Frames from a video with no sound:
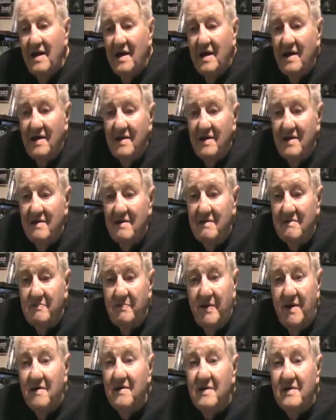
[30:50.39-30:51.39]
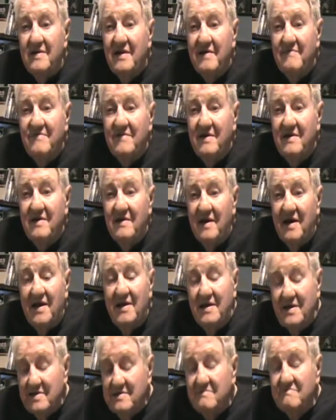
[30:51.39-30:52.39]
And apparently they've done that.
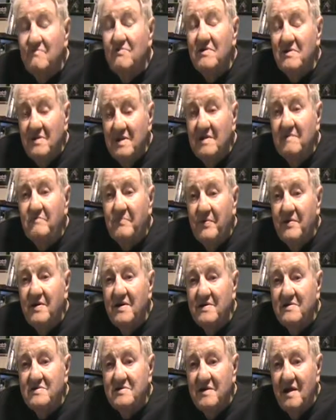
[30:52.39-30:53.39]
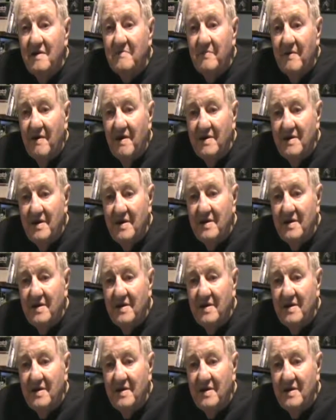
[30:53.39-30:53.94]
And he's really in pretty good shape right